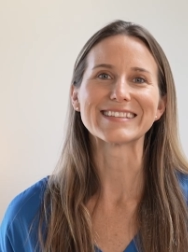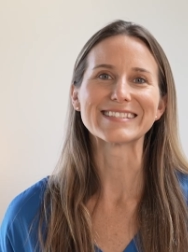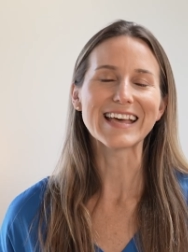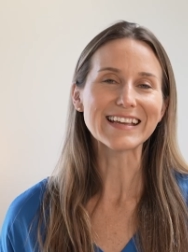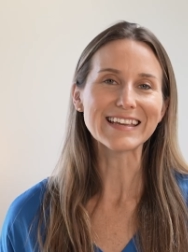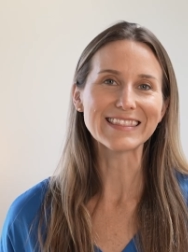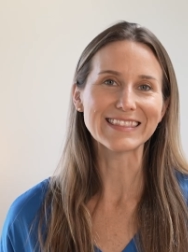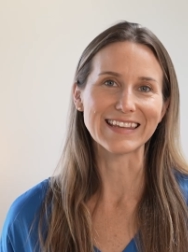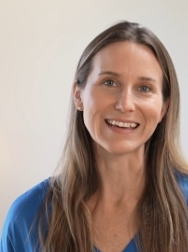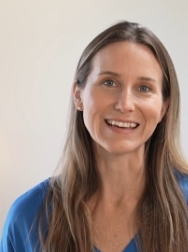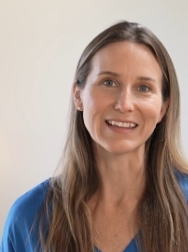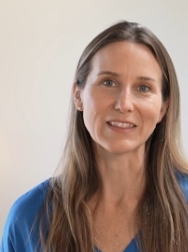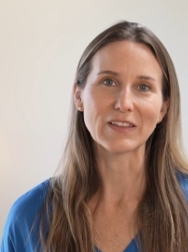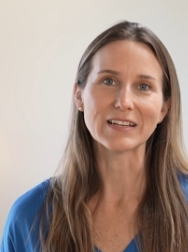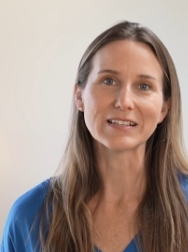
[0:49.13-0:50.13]
The second
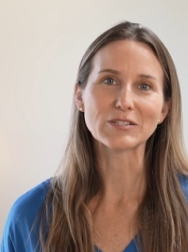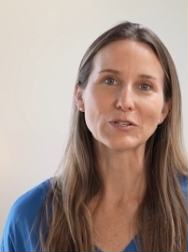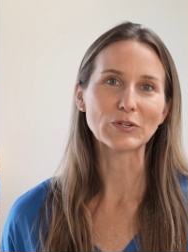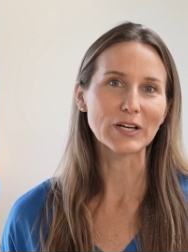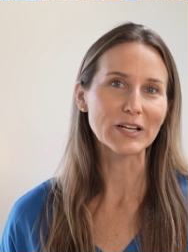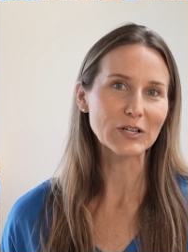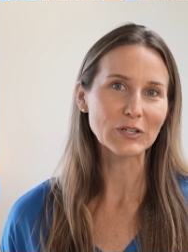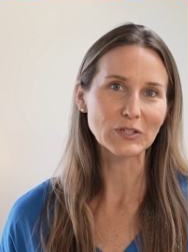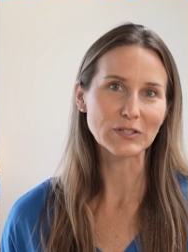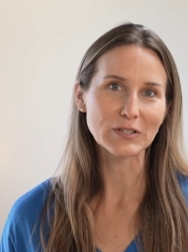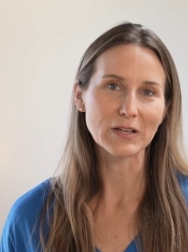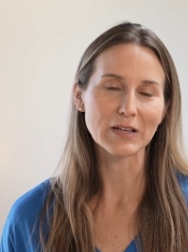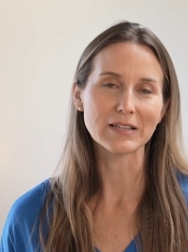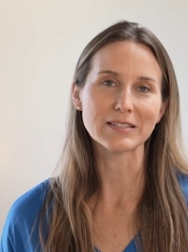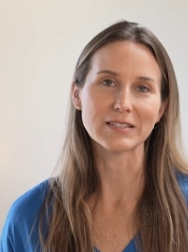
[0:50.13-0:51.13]
thing that is
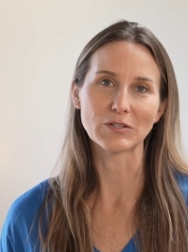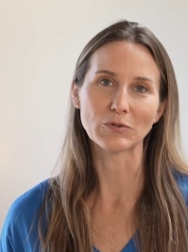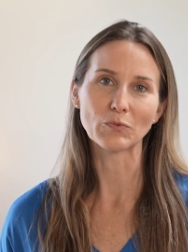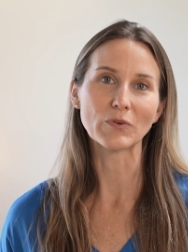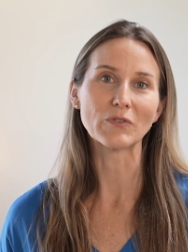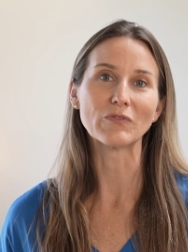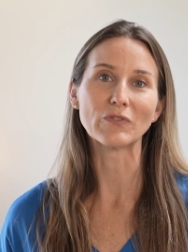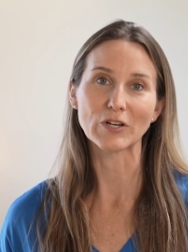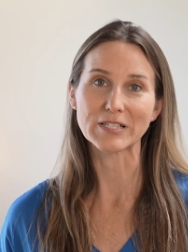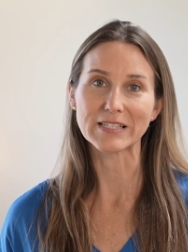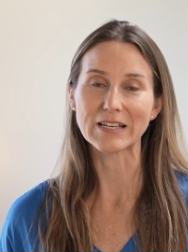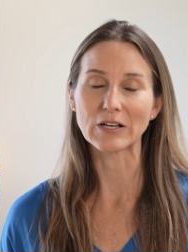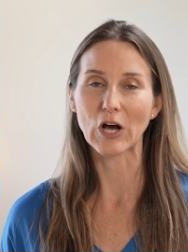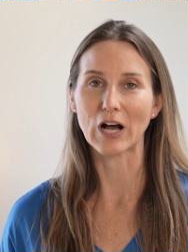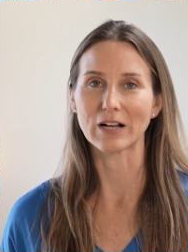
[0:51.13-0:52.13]
critical to
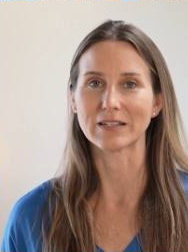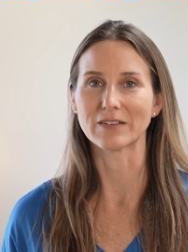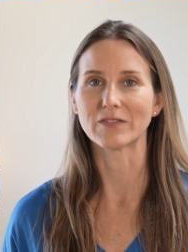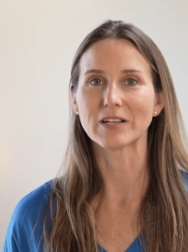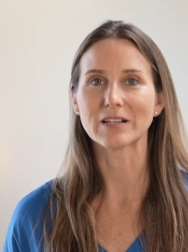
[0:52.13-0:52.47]
reversing cognitive